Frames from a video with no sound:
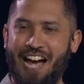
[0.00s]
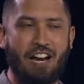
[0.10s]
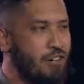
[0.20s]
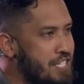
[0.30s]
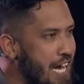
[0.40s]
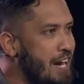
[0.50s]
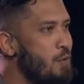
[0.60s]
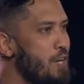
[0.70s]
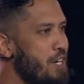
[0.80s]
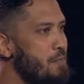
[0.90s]
I know it's kind
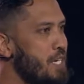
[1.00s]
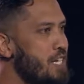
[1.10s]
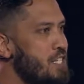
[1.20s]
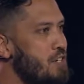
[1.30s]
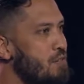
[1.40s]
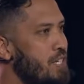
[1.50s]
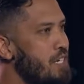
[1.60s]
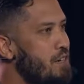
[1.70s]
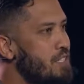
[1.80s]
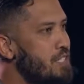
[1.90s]
of weird because you don't
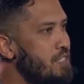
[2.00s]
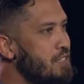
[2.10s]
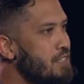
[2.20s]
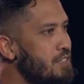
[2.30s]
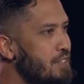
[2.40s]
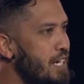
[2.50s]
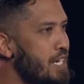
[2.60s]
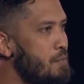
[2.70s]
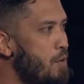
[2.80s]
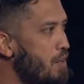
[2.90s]
really know what to do
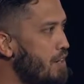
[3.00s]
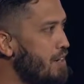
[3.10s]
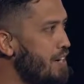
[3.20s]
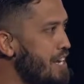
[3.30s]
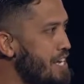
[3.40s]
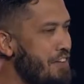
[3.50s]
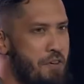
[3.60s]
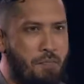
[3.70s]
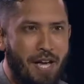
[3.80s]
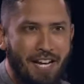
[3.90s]
anymore. You
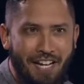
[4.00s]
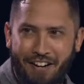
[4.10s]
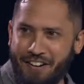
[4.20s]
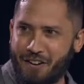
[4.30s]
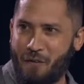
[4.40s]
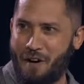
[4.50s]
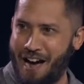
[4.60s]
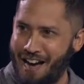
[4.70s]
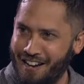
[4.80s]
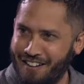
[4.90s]
haven't been here in a
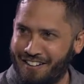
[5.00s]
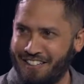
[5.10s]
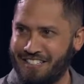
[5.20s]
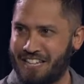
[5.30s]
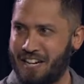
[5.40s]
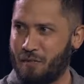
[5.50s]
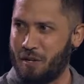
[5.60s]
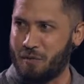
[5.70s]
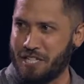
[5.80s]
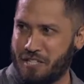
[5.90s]
while. And it's like,
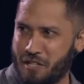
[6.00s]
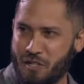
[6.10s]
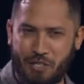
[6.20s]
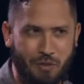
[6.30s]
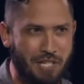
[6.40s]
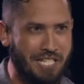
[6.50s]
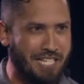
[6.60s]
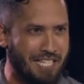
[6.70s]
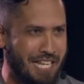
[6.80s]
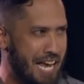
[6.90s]
what do we do? Do we
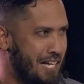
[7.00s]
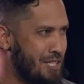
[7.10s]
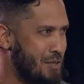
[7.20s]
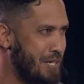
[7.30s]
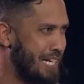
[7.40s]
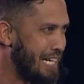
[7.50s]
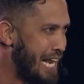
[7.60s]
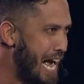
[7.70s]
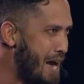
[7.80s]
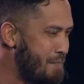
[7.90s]
sit down? Do we
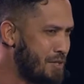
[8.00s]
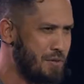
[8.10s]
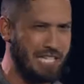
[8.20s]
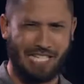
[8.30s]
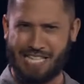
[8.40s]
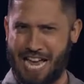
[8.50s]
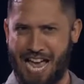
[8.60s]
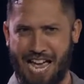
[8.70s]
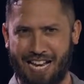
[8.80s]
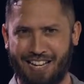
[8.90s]
clap? Do we
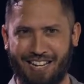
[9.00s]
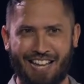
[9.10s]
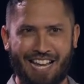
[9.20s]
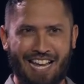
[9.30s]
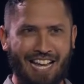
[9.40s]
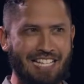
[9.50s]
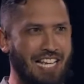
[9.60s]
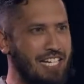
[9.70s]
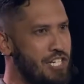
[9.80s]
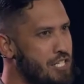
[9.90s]
stand? It's
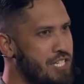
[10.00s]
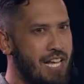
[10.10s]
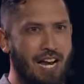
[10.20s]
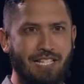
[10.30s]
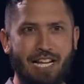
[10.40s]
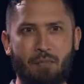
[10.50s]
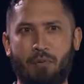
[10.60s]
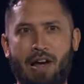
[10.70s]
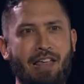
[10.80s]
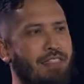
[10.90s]
like, just kind of take a
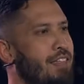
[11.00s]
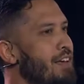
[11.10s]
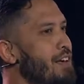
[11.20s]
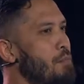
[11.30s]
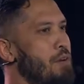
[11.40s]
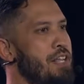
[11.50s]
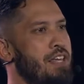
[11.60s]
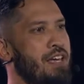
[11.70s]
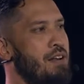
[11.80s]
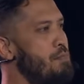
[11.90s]
breath.
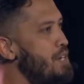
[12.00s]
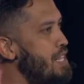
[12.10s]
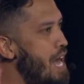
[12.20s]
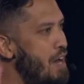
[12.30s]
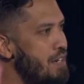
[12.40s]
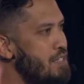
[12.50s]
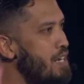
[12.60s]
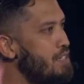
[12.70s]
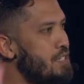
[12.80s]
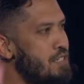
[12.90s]
Breathe in, breathe out. It's
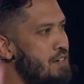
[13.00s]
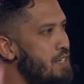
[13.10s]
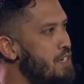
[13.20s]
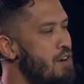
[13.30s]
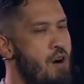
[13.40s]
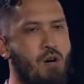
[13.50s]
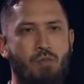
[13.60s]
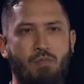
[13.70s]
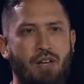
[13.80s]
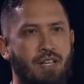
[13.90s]
like, just know that you're
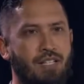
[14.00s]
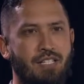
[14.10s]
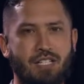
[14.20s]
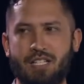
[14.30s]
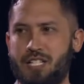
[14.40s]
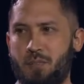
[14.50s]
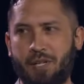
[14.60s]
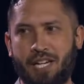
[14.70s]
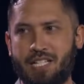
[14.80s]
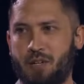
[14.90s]
home. This is a
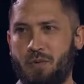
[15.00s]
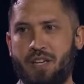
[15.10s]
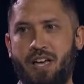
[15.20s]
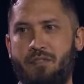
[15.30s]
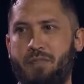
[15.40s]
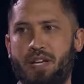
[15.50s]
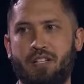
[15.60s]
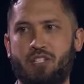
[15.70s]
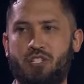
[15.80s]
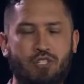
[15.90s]
place that we have
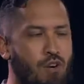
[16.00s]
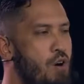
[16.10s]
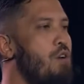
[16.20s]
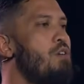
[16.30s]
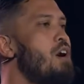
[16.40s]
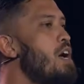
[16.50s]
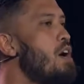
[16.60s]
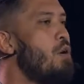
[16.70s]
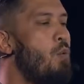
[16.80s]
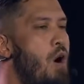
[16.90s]
been so
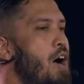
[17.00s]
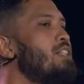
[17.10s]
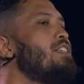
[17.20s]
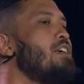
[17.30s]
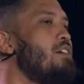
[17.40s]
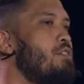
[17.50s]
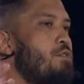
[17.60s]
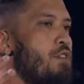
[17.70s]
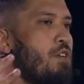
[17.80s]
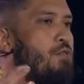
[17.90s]
wanting
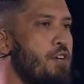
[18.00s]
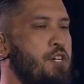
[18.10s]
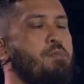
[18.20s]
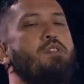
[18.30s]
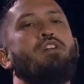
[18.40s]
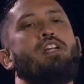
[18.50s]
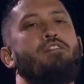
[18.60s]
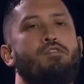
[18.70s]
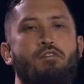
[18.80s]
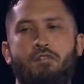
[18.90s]
for
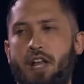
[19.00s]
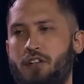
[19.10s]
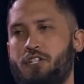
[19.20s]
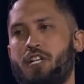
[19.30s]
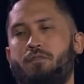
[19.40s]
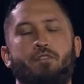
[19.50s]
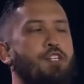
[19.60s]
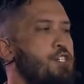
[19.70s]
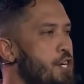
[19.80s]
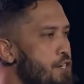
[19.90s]
community, for fellowship, for
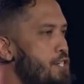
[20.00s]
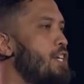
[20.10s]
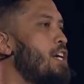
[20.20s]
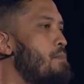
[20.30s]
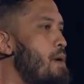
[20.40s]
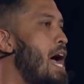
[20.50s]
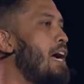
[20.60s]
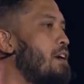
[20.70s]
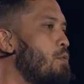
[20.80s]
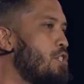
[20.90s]
the church to come
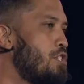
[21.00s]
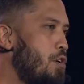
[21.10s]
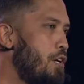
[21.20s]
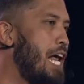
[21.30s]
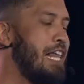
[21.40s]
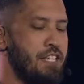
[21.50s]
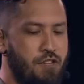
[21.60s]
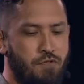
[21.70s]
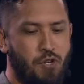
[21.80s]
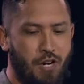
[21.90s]
back. And we're so glad that
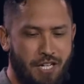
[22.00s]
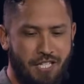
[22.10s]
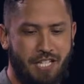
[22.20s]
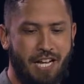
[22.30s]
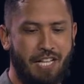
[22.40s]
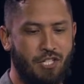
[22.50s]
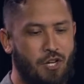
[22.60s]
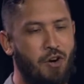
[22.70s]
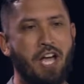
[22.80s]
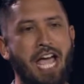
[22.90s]
you've joined us today. And
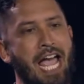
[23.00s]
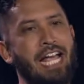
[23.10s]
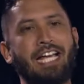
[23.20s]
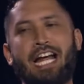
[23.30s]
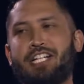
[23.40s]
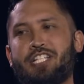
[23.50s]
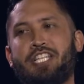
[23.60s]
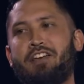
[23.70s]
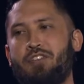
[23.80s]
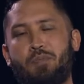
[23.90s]
so, hey, can I
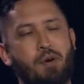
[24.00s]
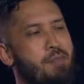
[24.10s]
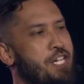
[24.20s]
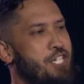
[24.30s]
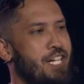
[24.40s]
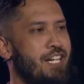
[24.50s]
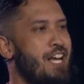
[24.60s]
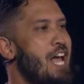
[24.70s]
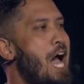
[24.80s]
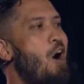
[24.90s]
just give you permission?
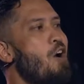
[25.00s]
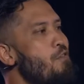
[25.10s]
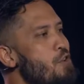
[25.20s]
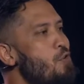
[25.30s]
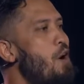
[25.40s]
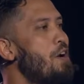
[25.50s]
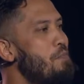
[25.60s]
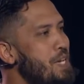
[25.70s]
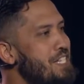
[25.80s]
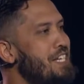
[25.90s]
However you want to
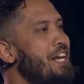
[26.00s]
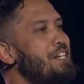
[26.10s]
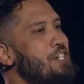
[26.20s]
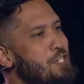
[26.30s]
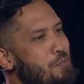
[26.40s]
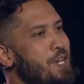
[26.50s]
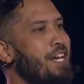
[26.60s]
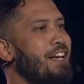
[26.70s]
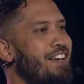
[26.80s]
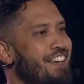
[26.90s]
be today, just
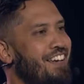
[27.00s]
be.